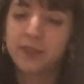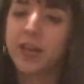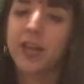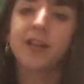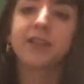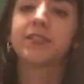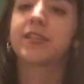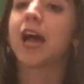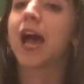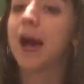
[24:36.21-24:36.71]
That
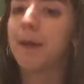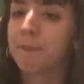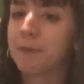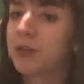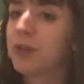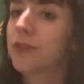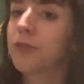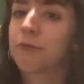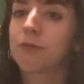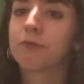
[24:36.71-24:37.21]
has
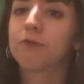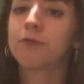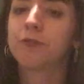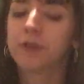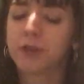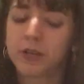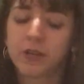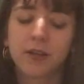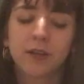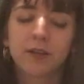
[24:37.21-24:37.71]
happened
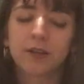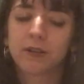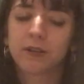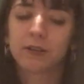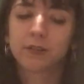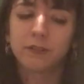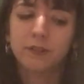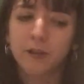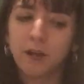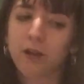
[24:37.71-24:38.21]
through
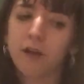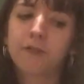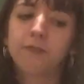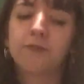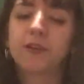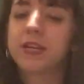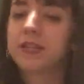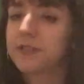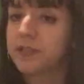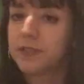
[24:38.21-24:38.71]
all
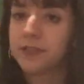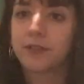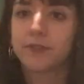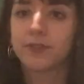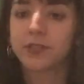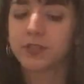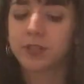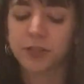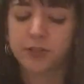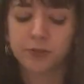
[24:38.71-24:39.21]
phases of
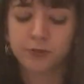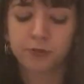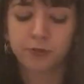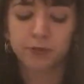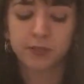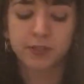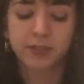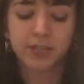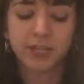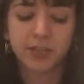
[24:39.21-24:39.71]

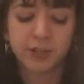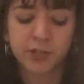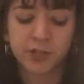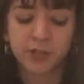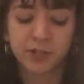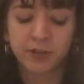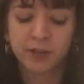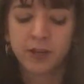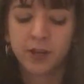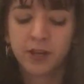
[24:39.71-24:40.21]

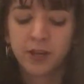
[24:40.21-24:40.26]
industrialization.